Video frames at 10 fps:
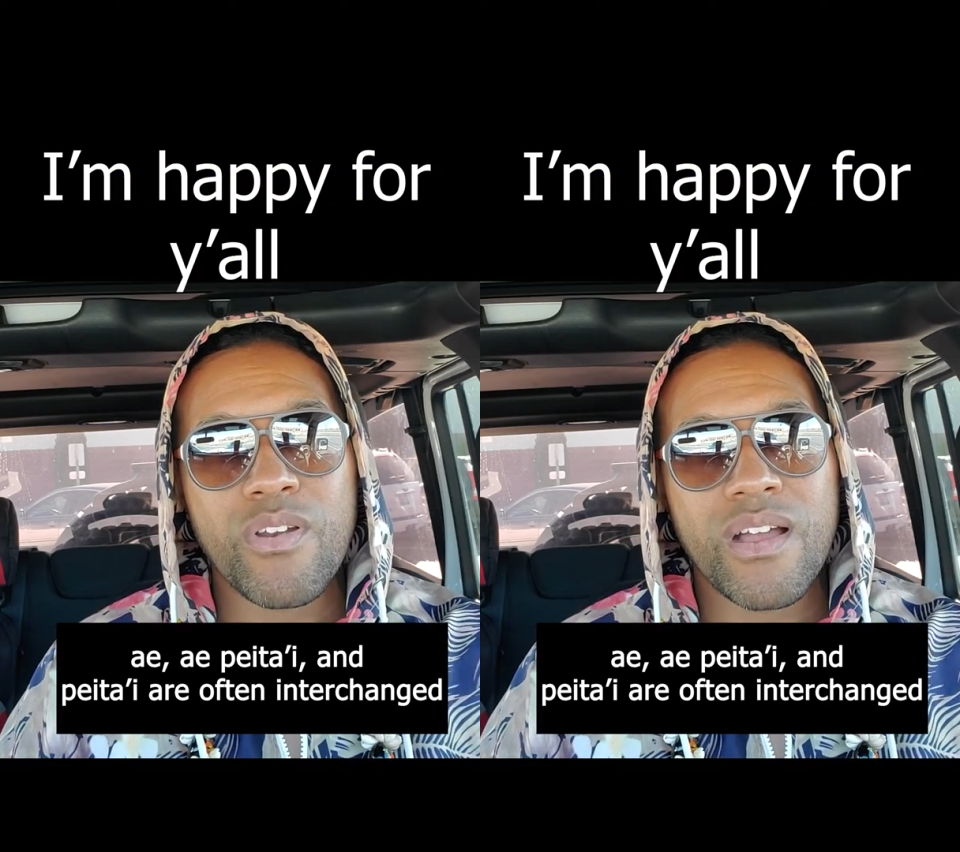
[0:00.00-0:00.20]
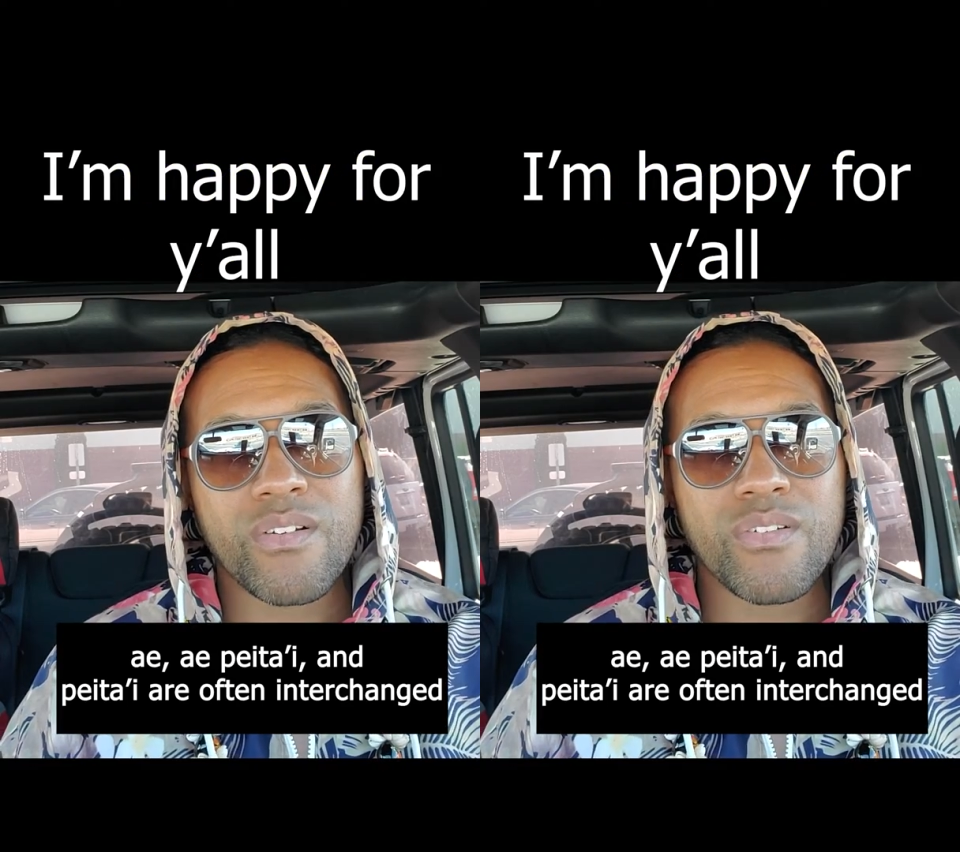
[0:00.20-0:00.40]

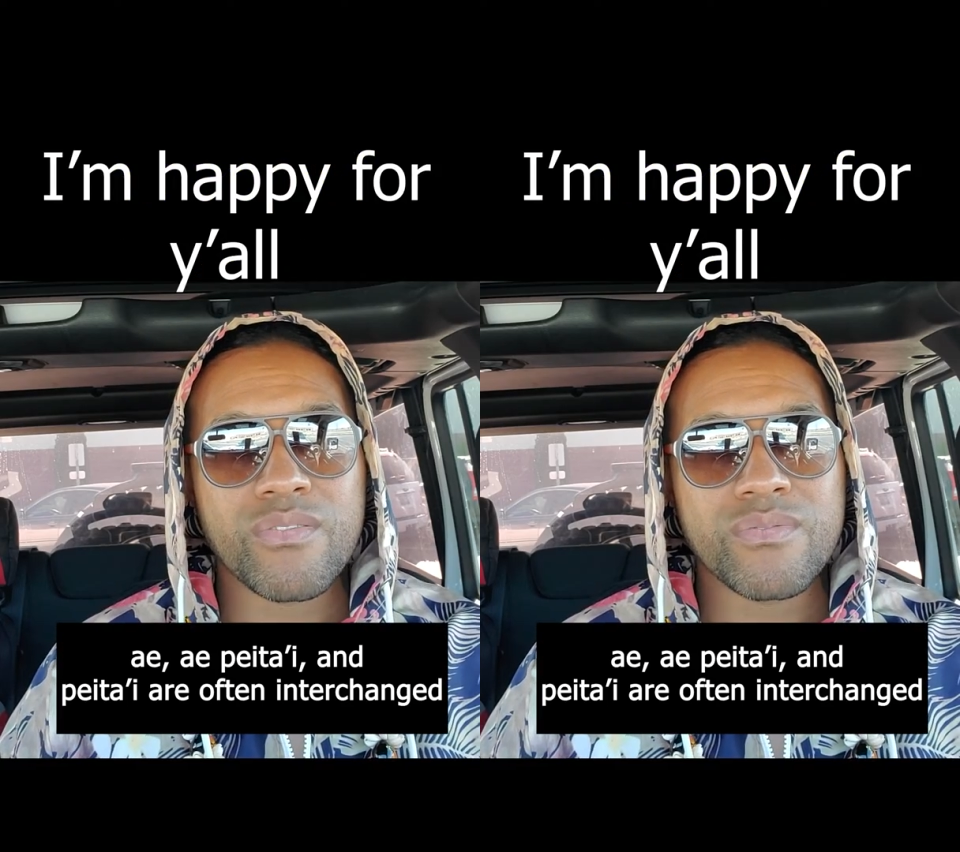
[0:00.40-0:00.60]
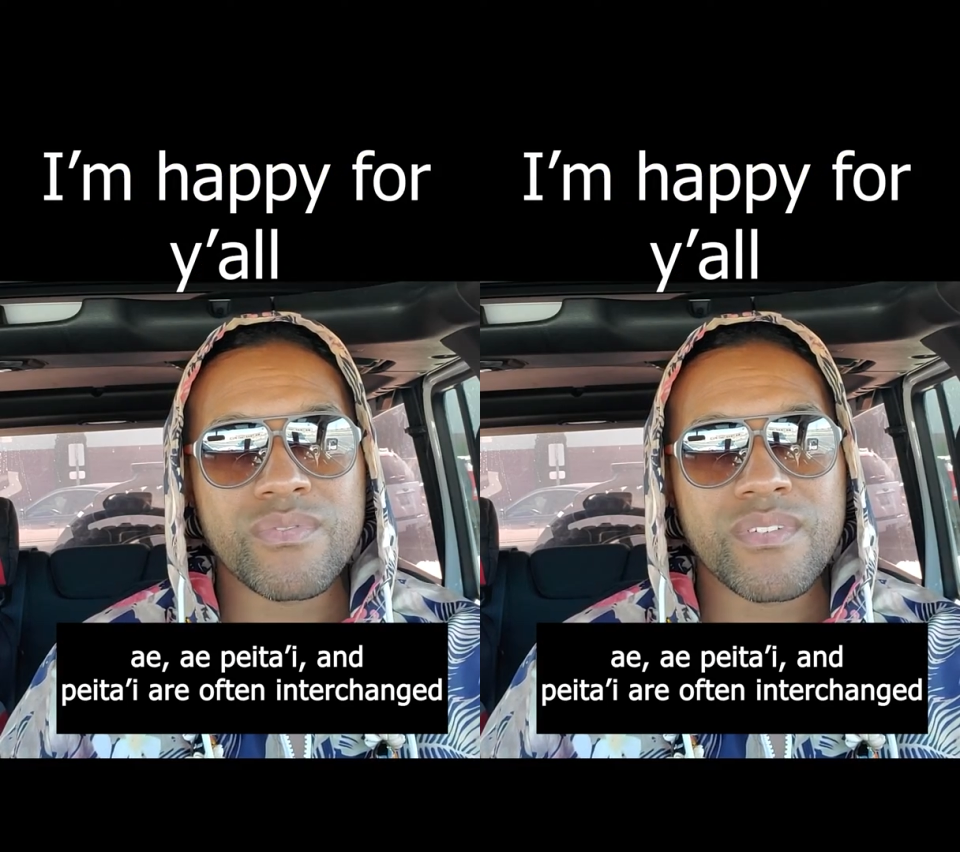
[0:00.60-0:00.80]
lako
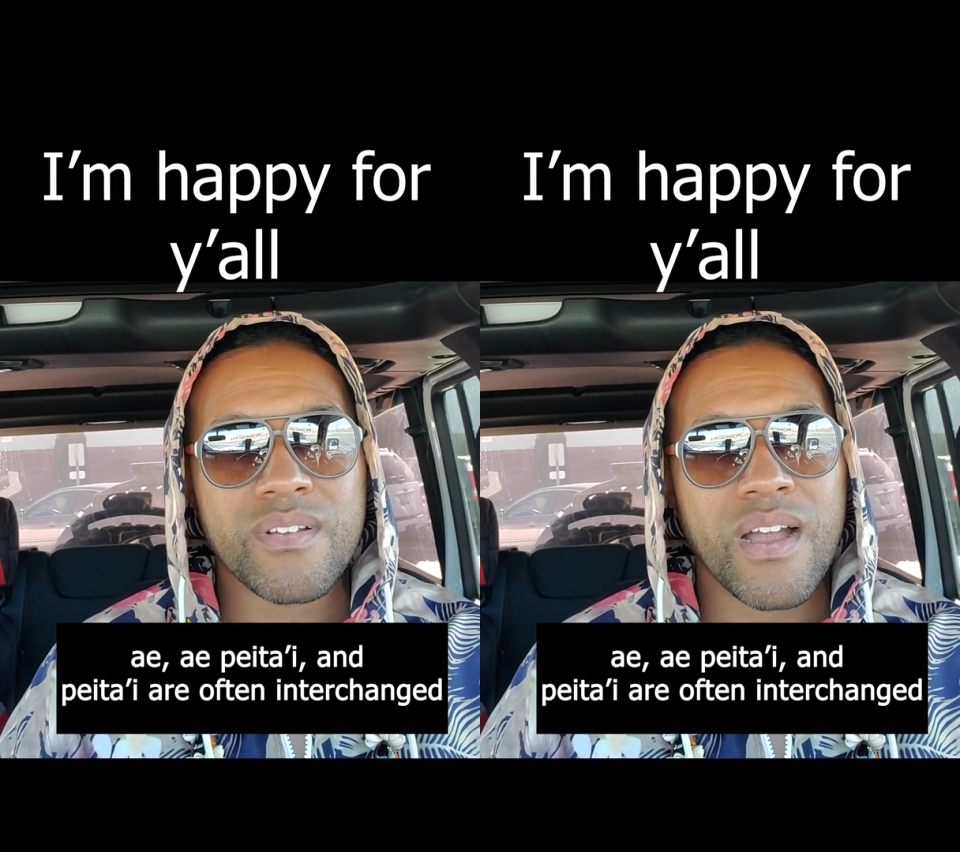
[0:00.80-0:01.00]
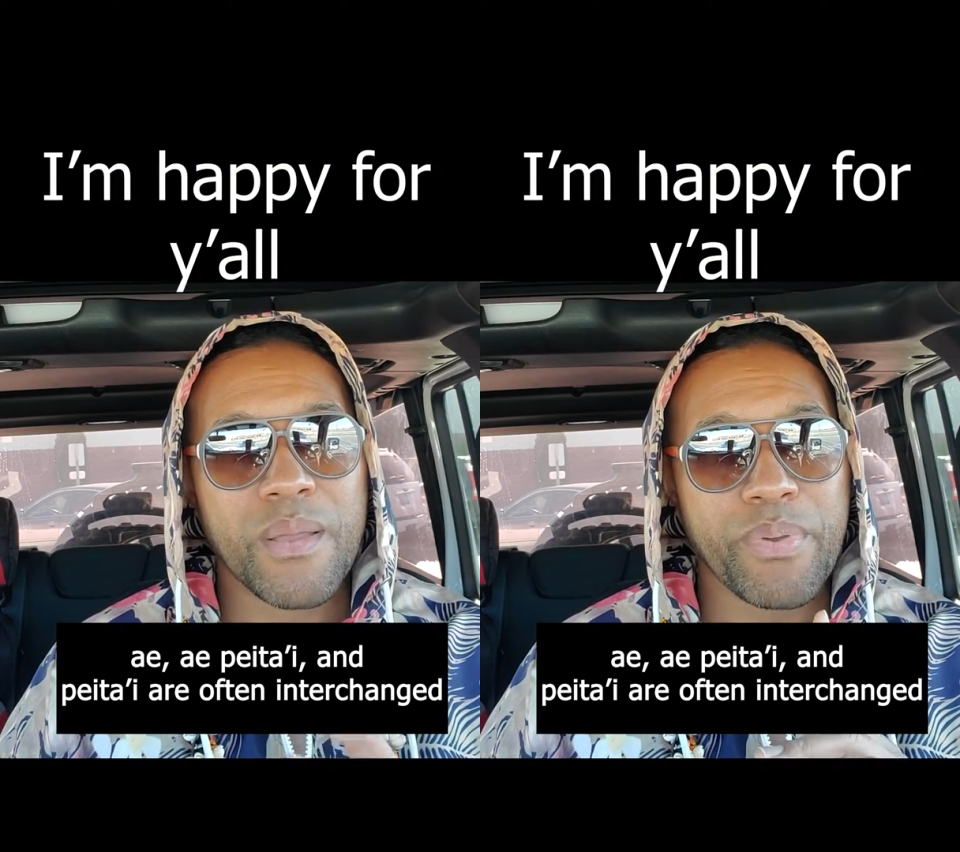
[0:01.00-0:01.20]

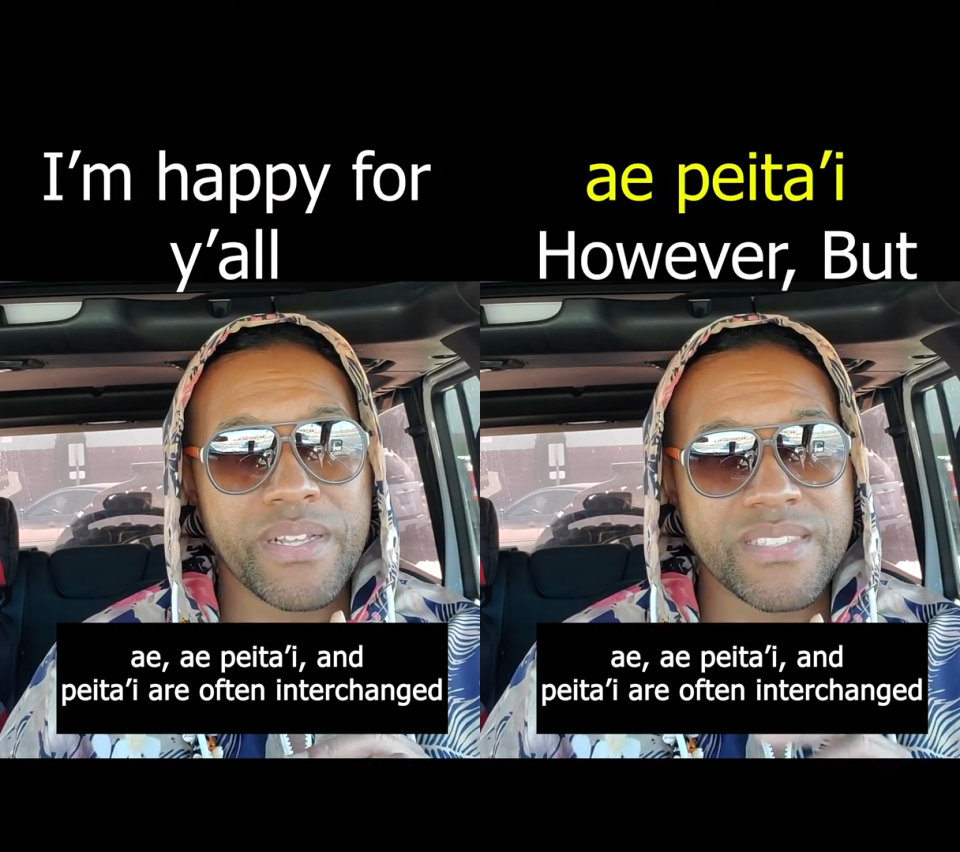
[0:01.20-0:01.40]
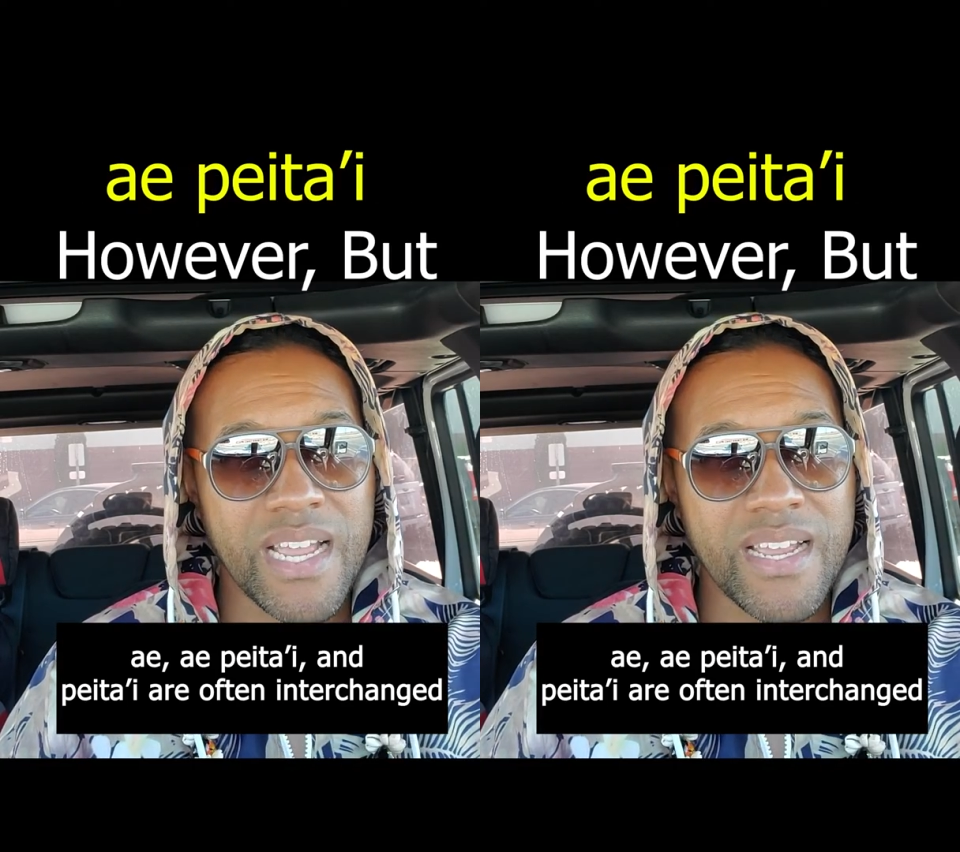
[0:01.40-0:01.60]
ai
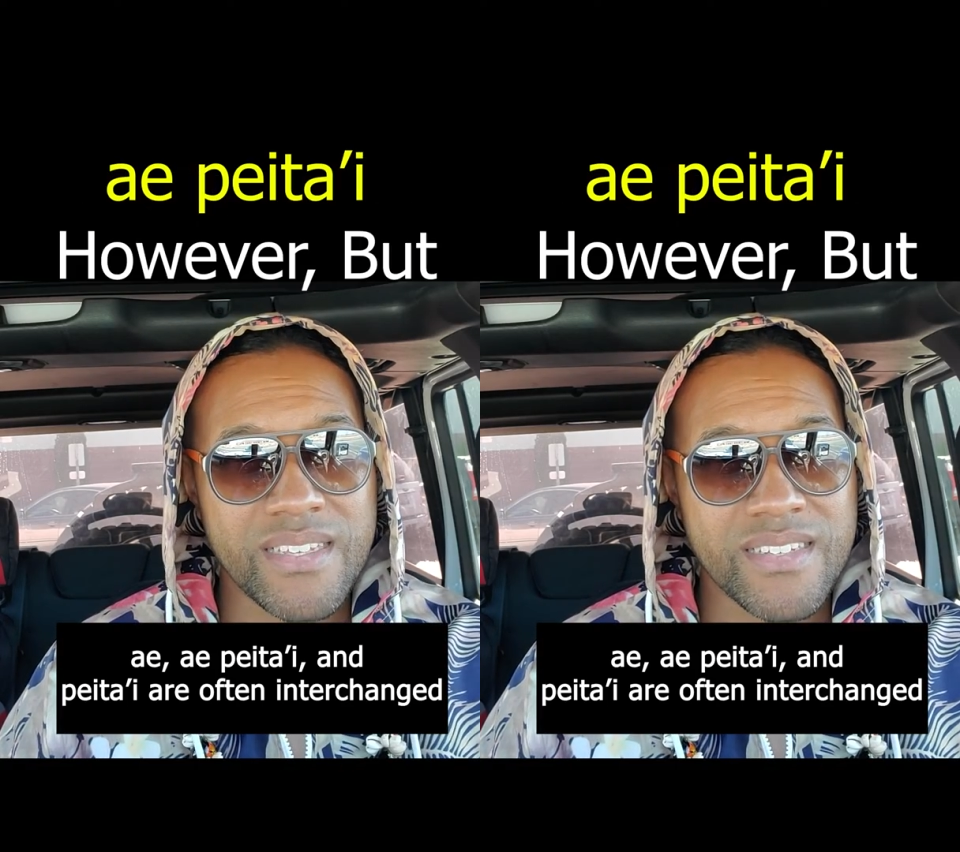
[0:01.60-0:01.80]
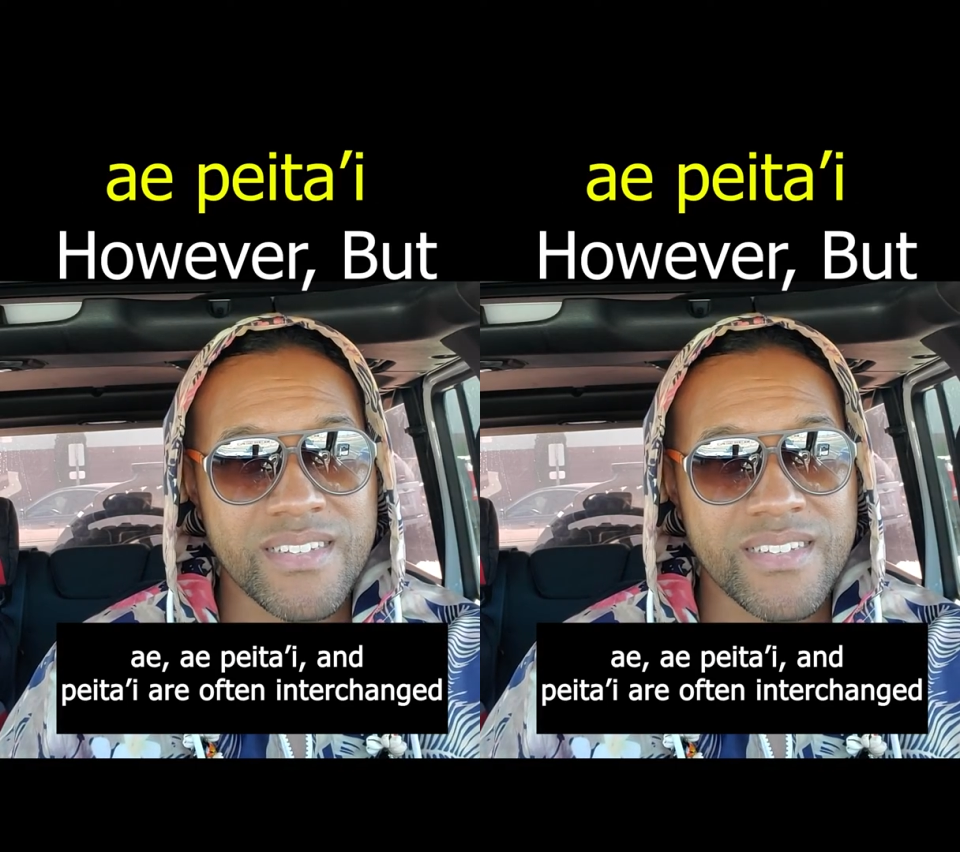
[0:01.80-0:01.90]
peita'i